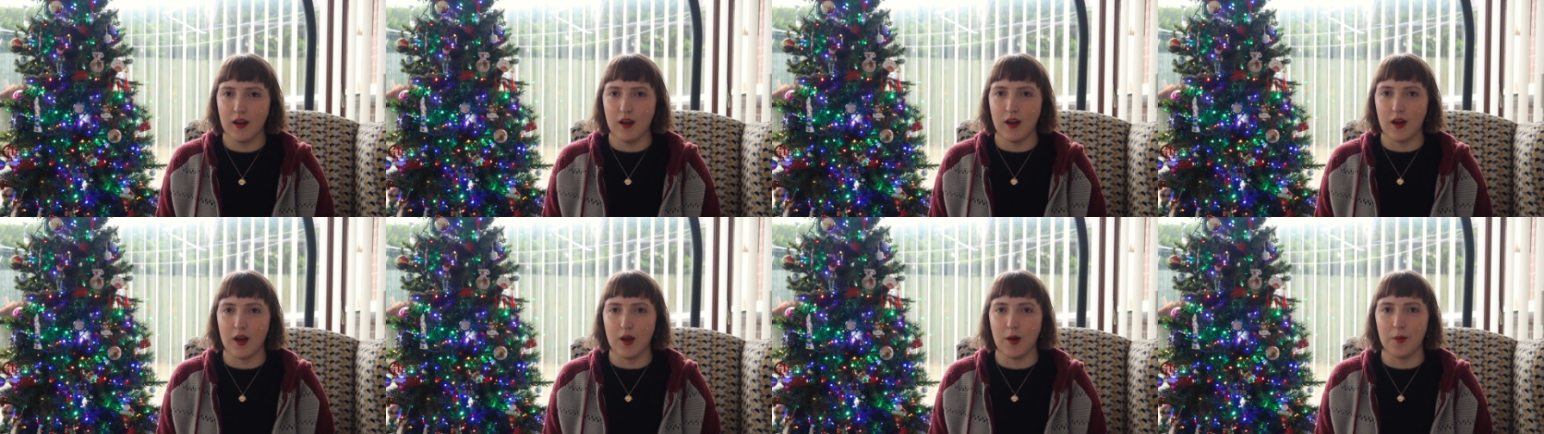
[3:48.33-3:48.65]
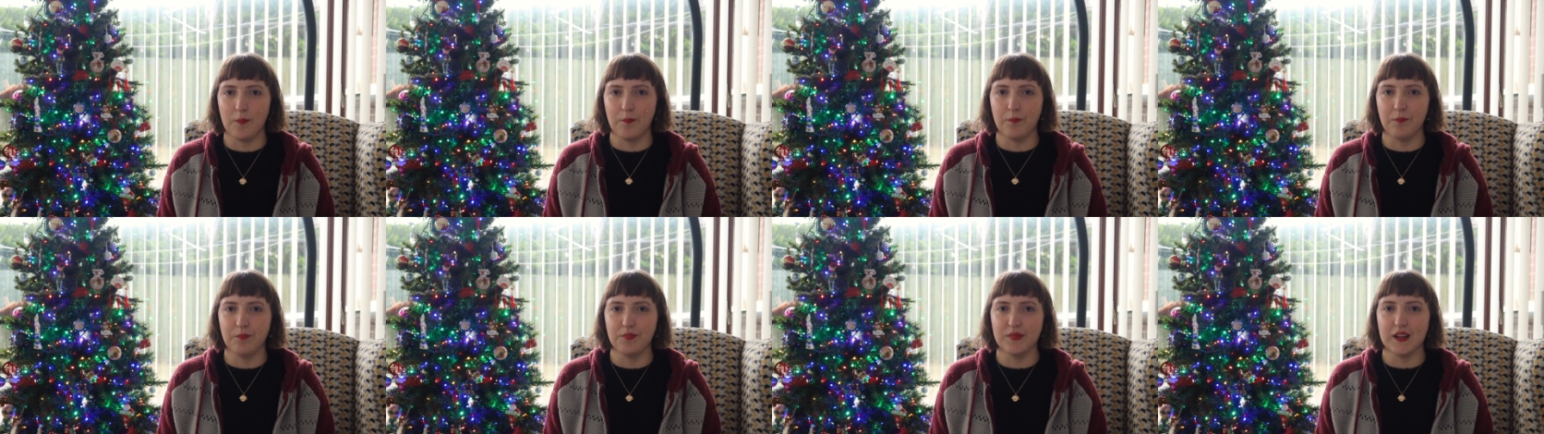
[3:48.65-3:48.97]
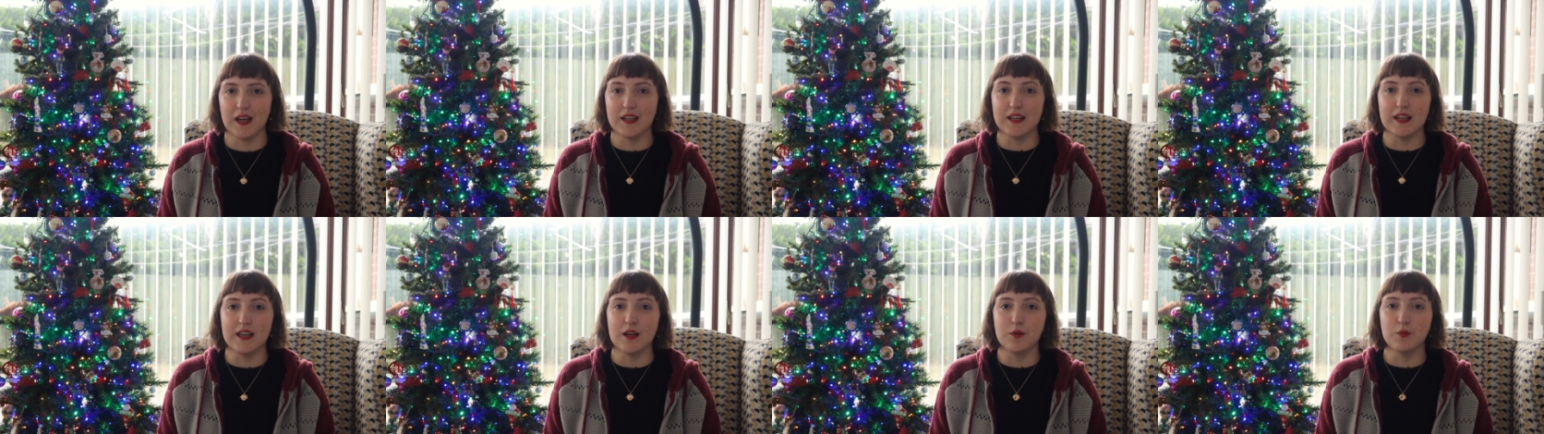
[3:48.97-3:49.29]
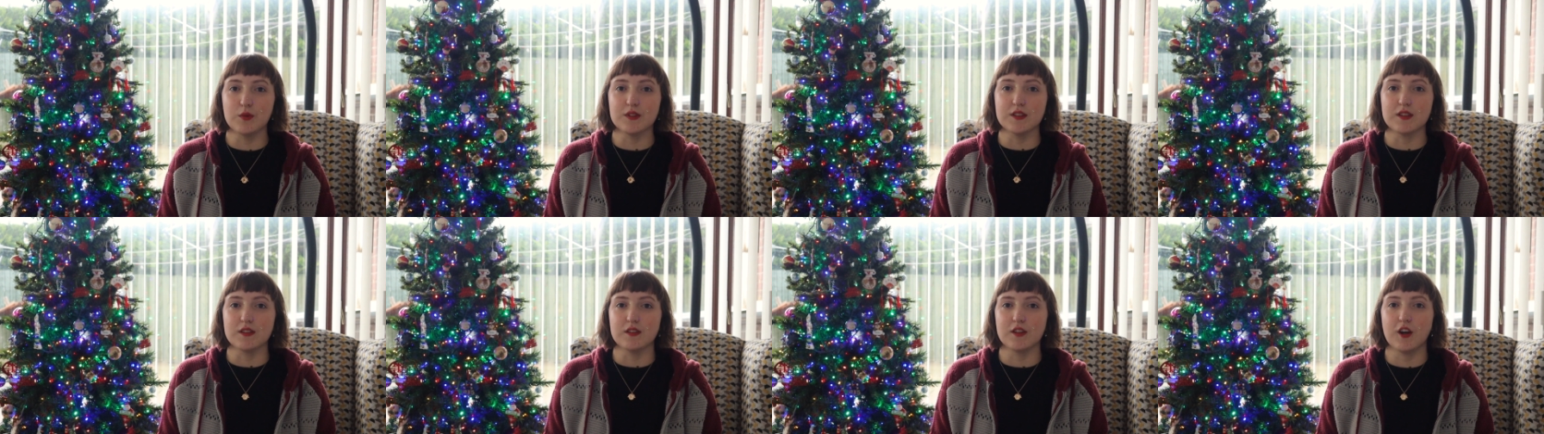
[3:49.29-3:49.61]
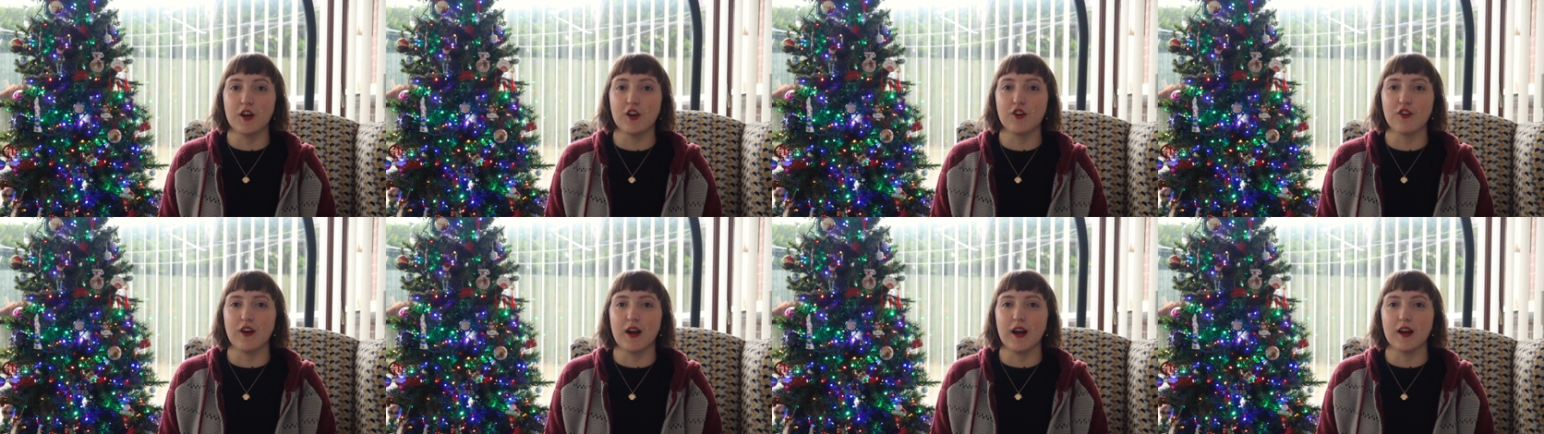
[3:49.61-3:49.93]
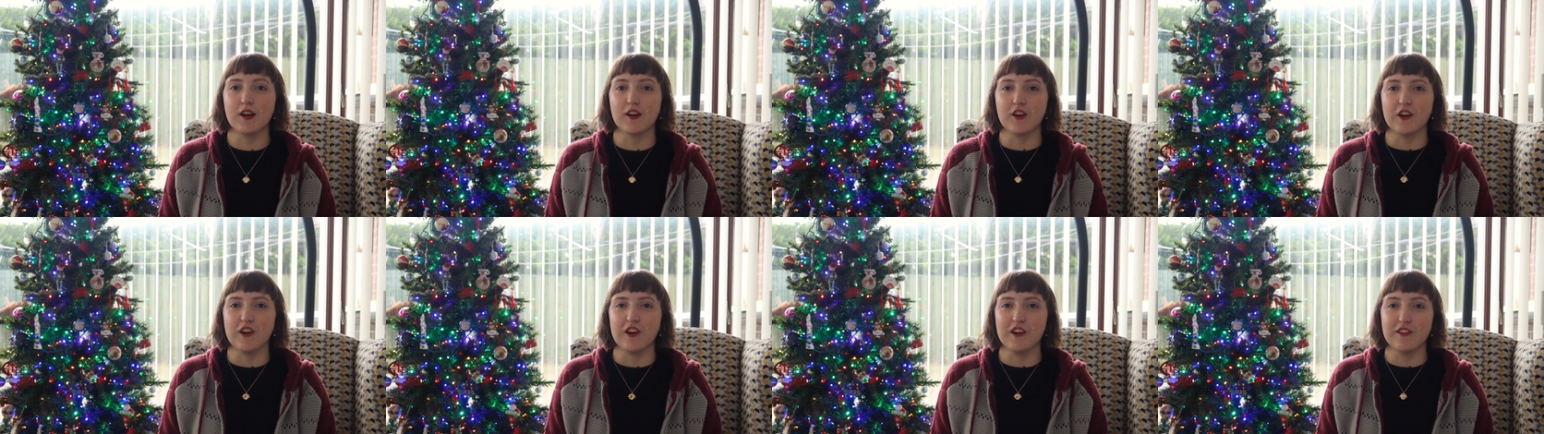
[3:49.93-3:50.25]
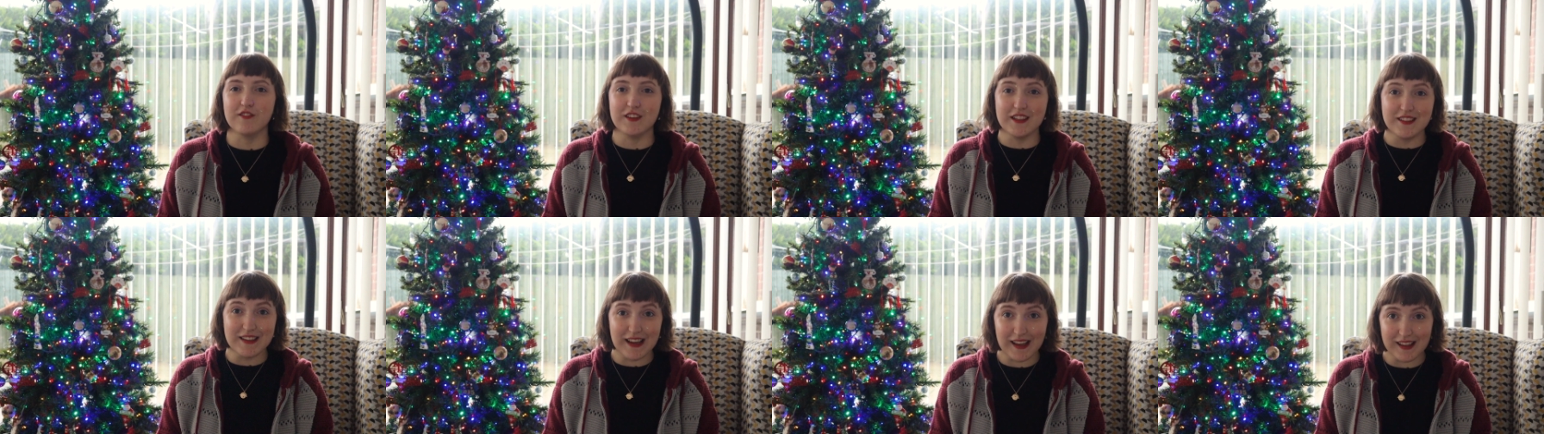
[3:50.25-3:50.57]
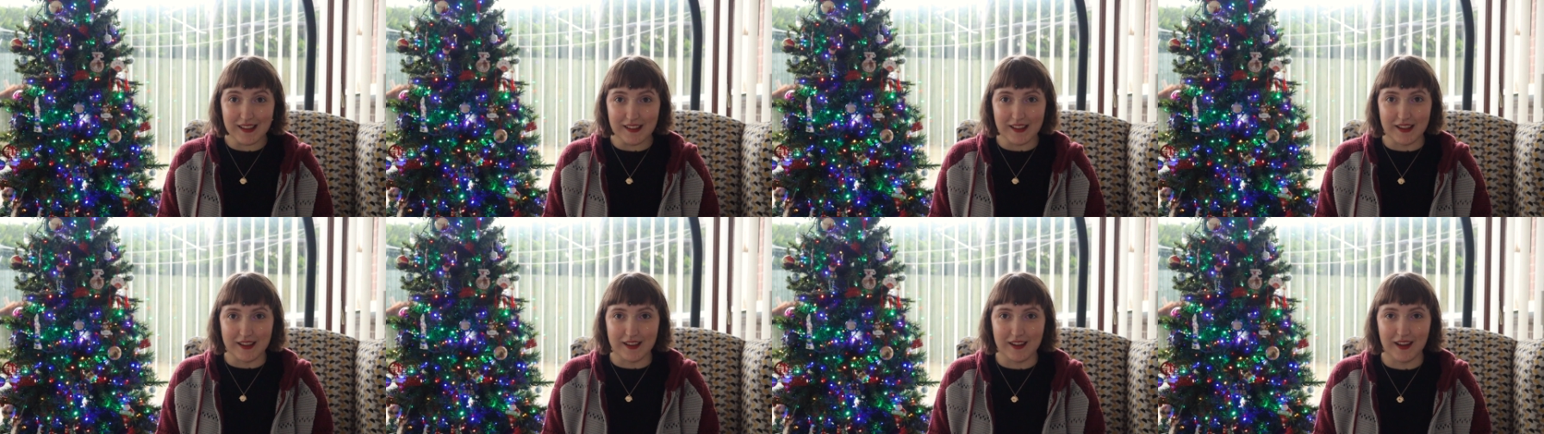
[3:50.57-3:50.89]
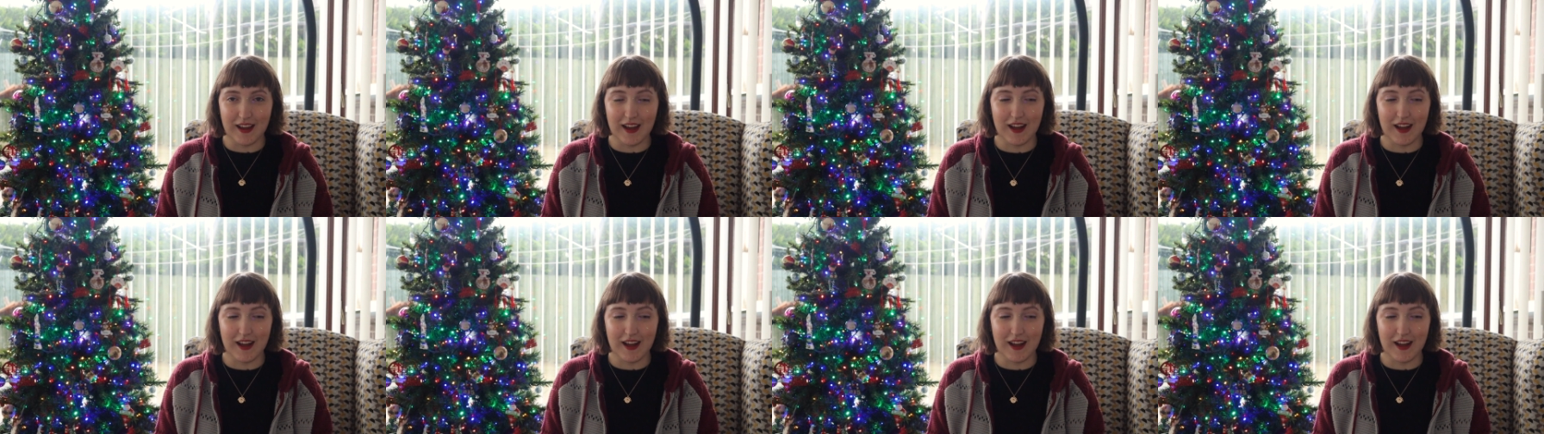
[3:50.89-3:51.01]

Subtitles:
And it was a Nutcracker retelling